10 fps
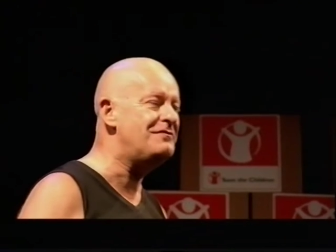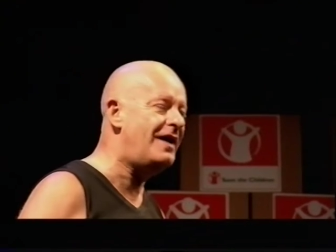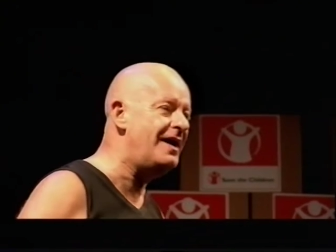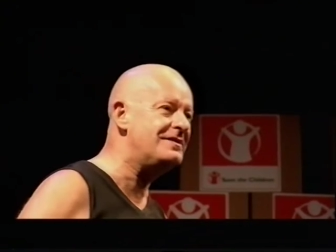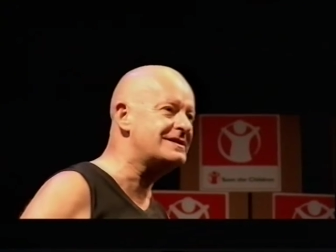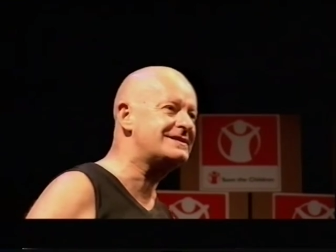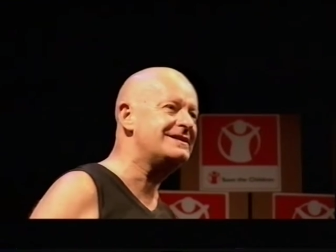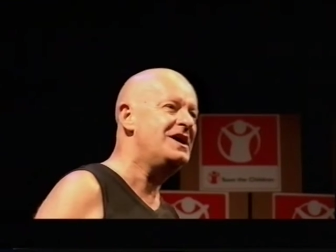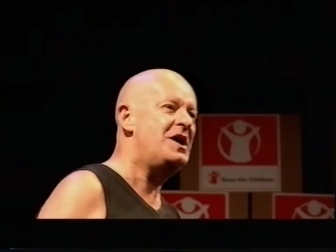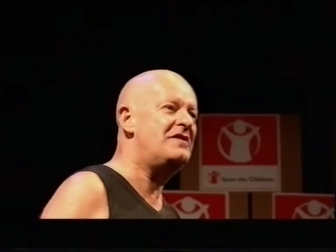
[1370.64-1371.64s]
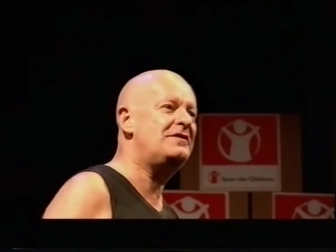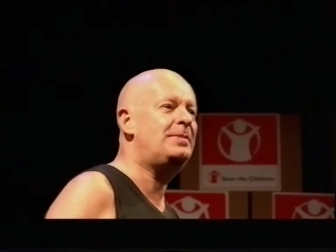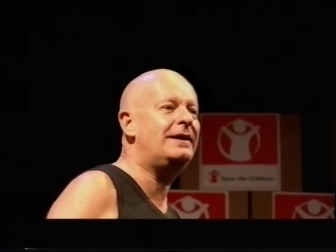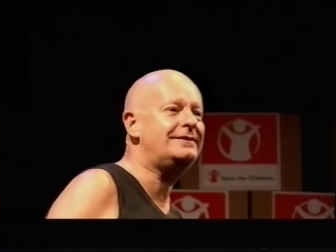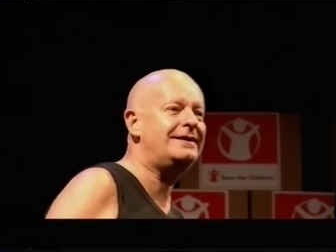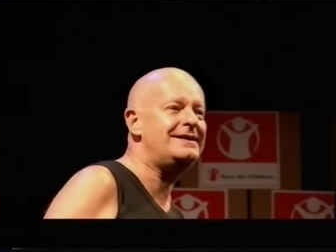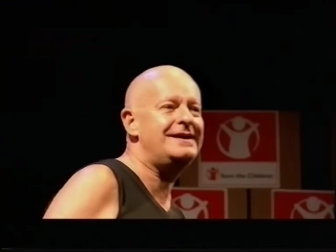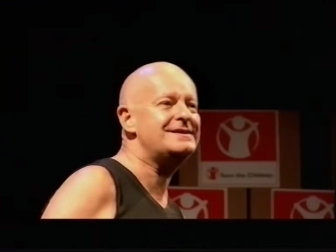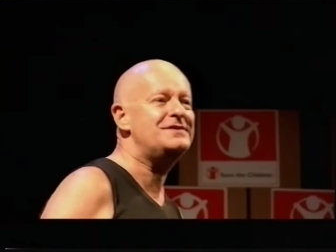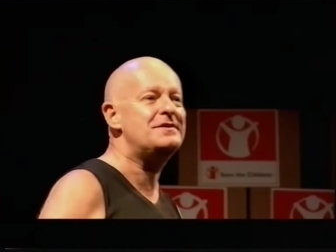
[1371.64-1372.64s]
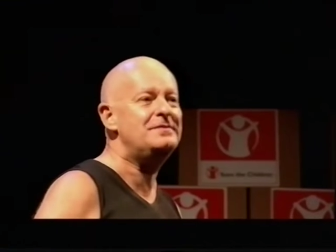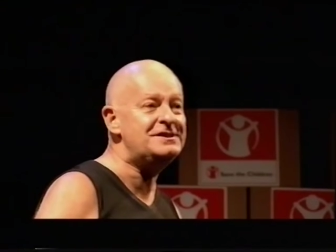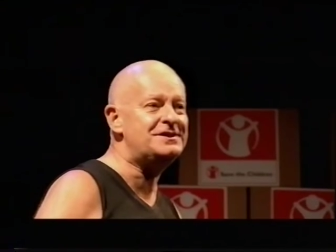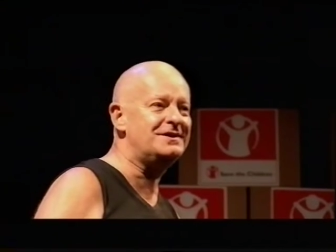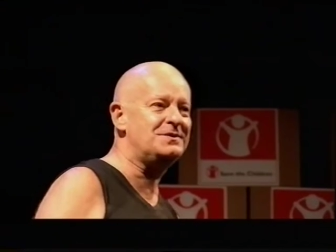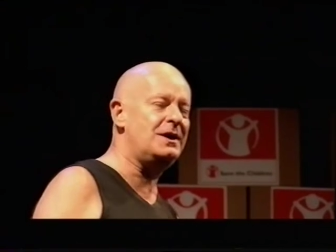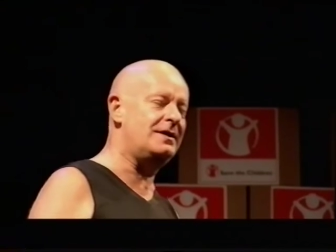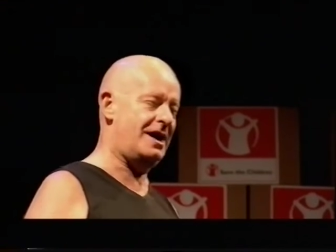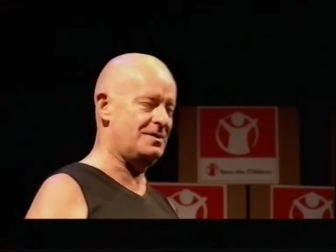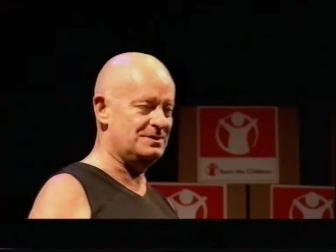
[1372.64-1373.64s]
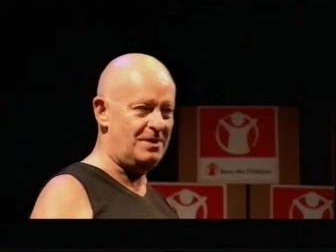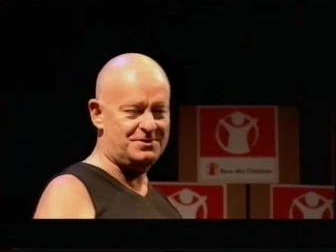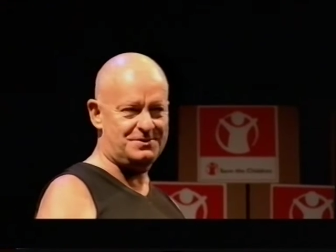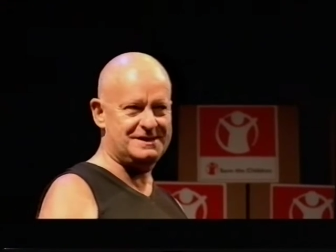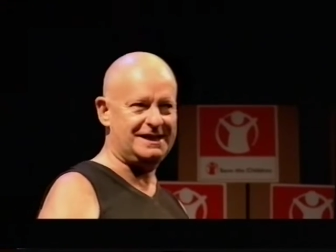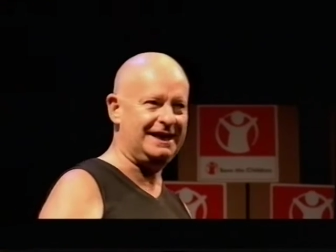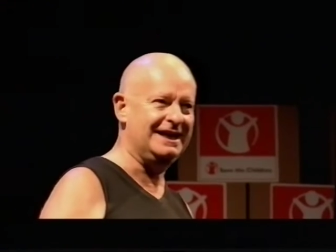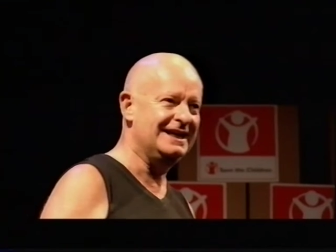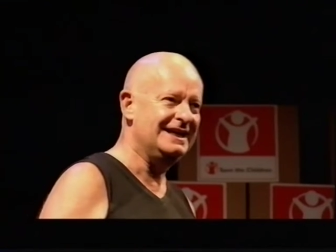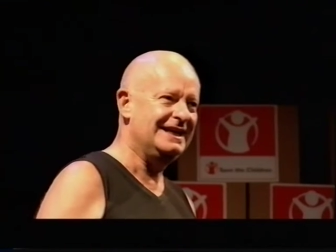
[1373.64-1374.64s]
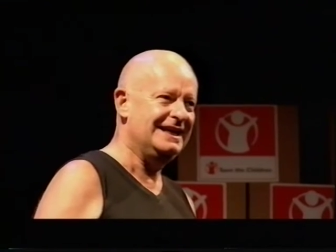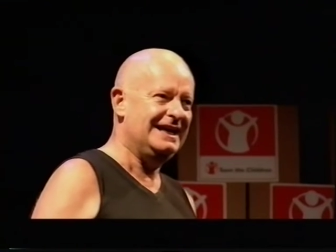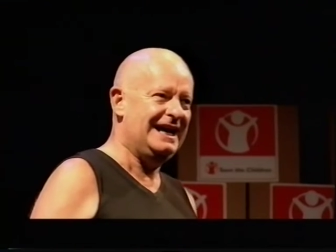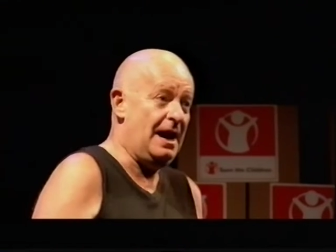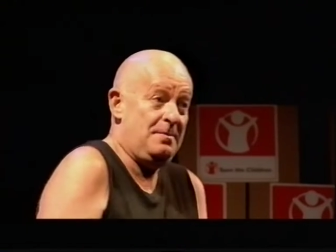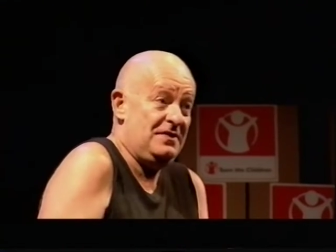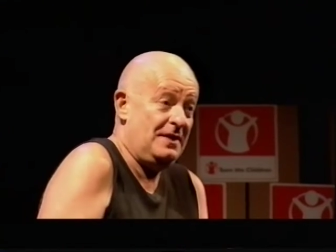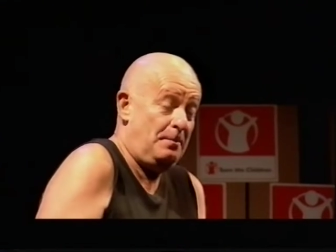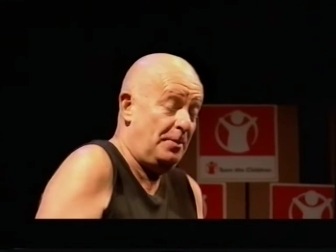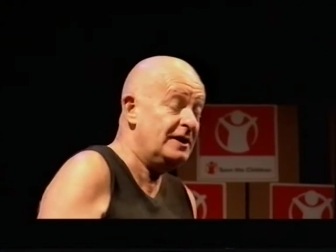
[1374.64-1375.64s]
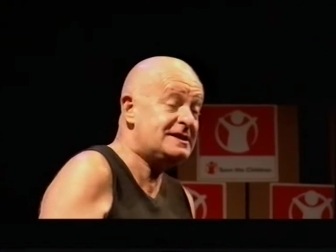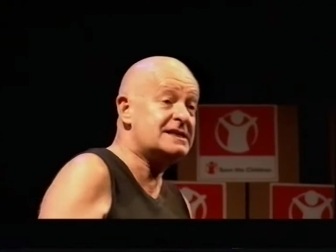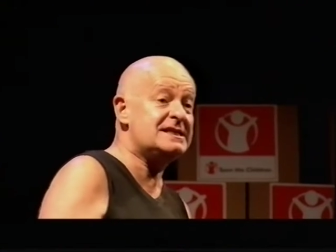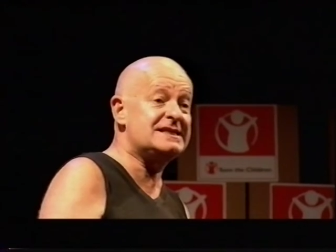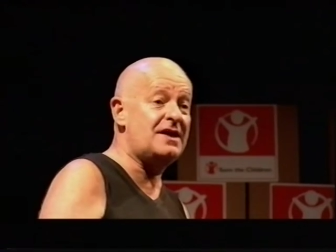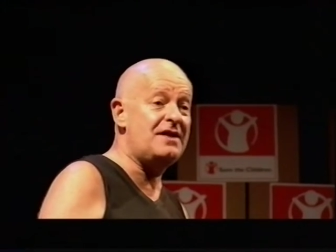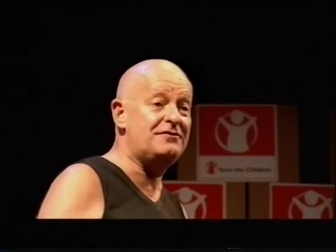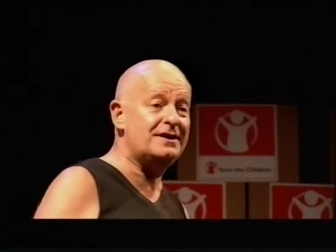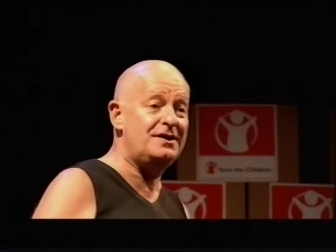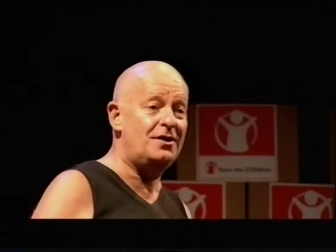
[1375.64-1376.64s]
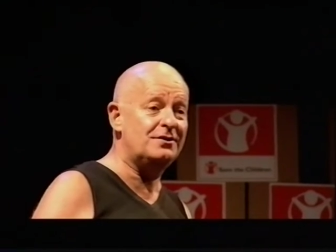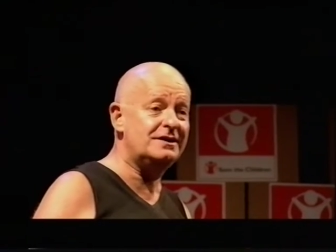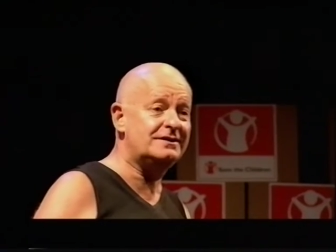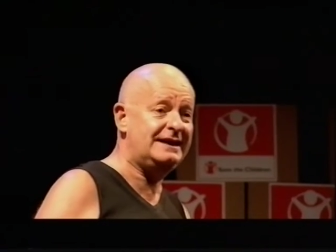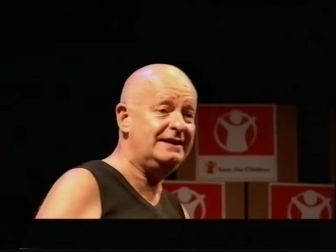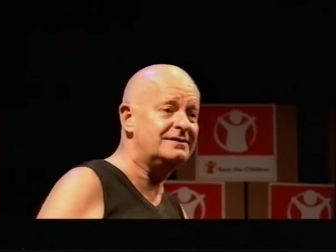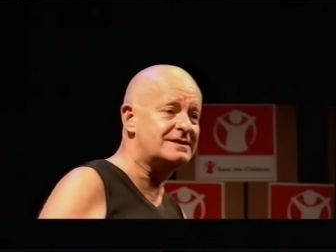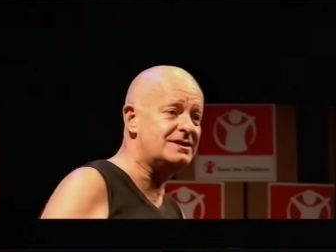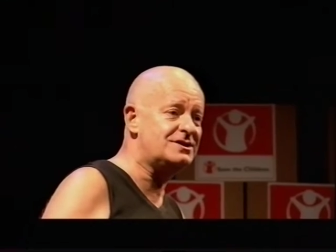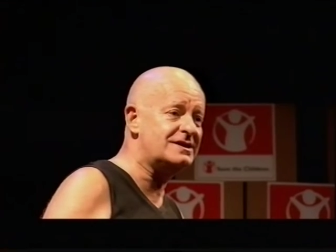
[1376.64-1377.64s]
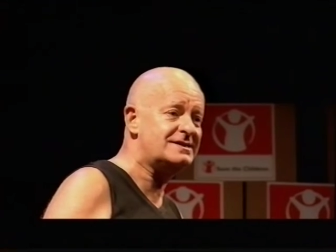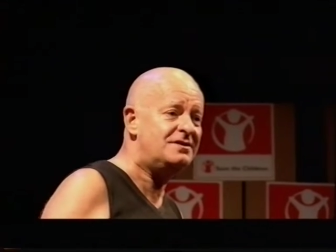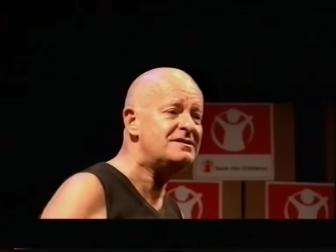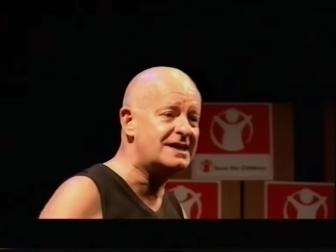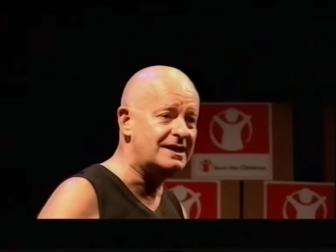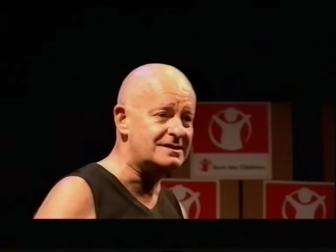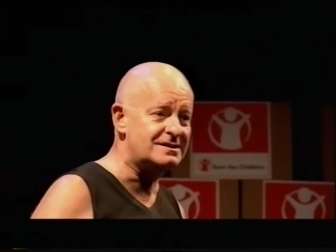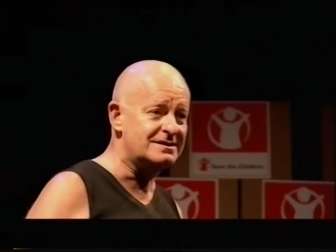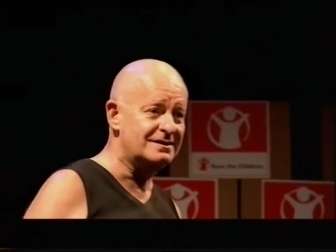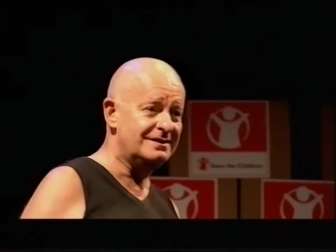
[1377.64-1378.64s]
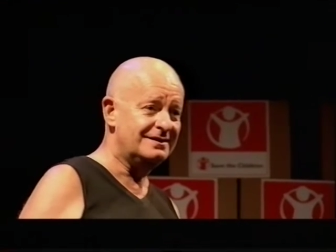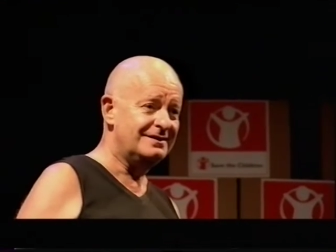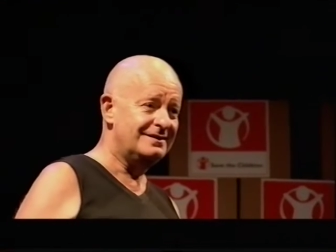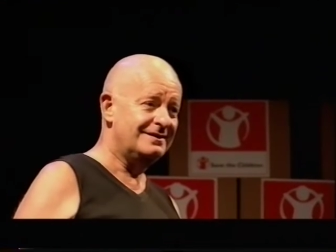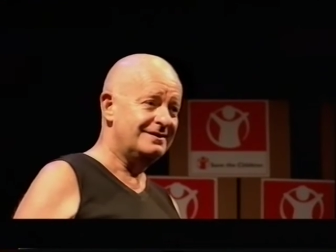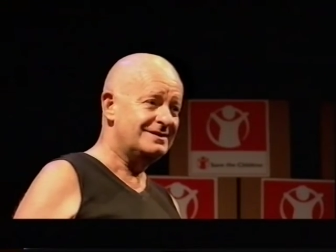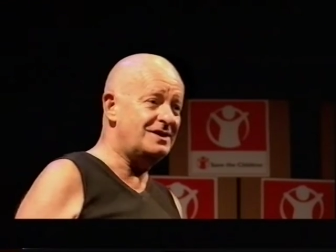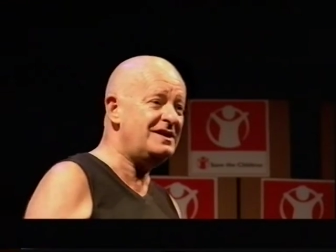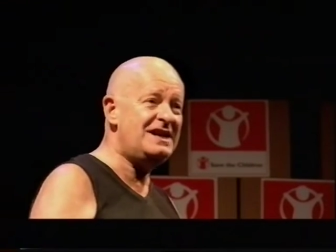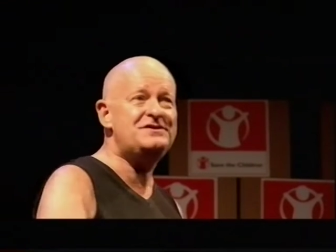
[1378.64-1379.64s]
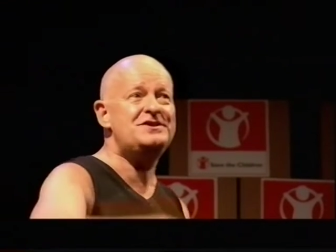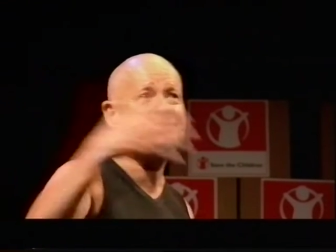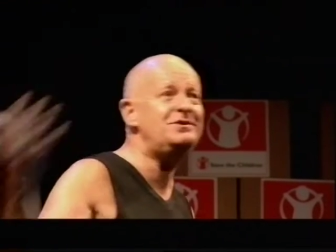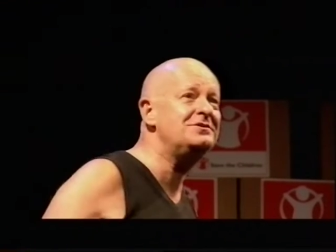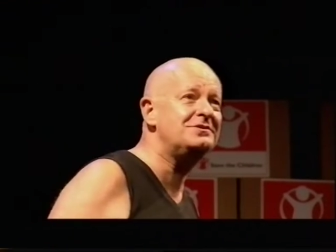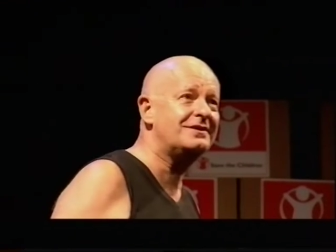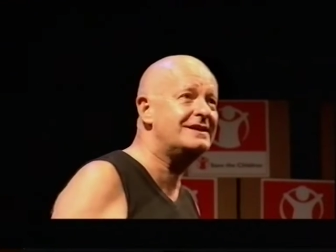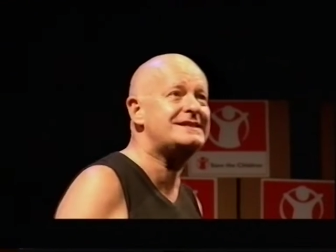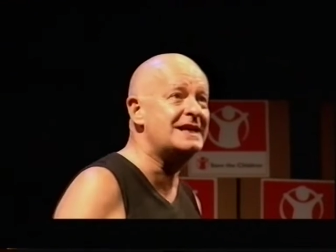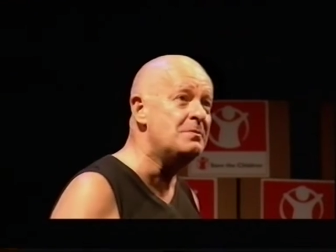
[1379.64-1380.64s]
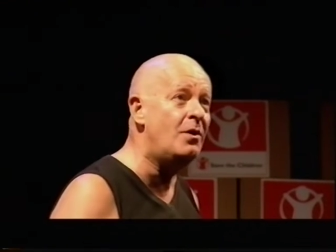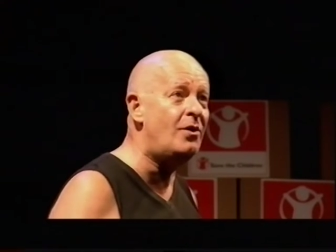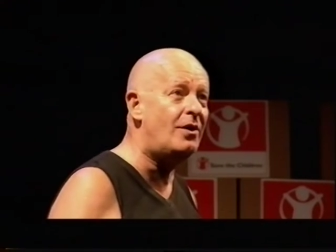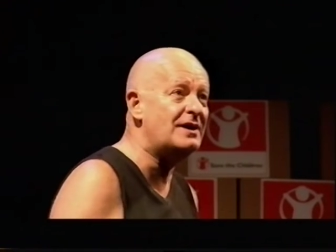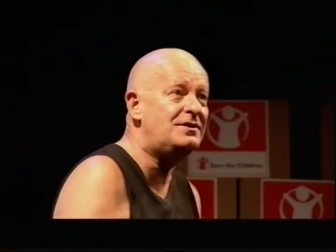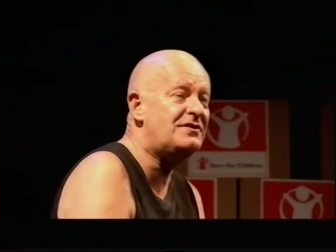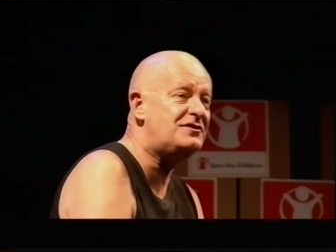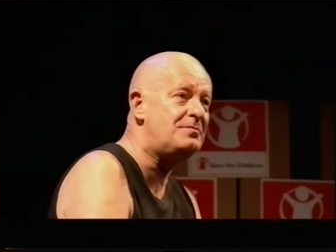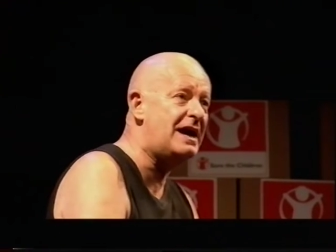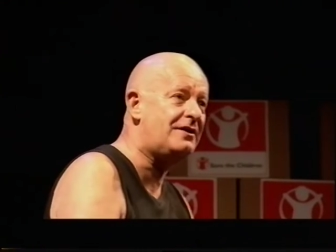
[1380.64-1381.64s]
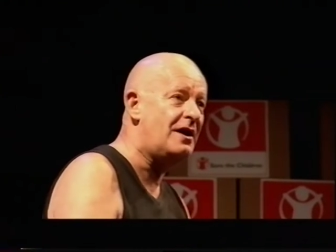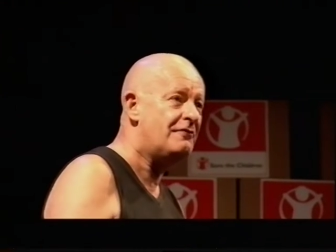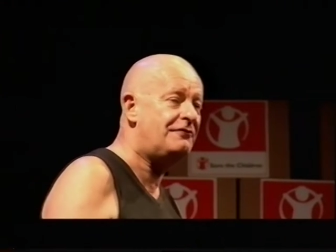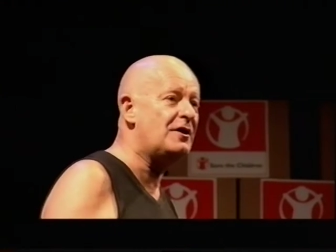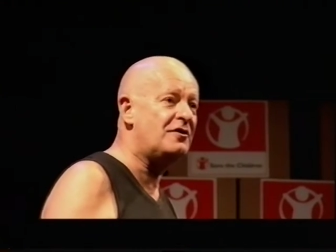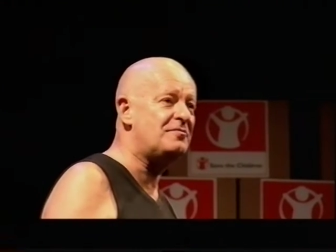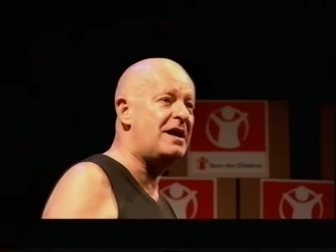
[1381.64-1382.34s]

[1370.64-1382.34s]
The virus of apartheid is in remission. We are now a democracy. I mean, politics in South Africa no longer kills, it just irritates. So I don't have to do this anymore. I don't have to make fun of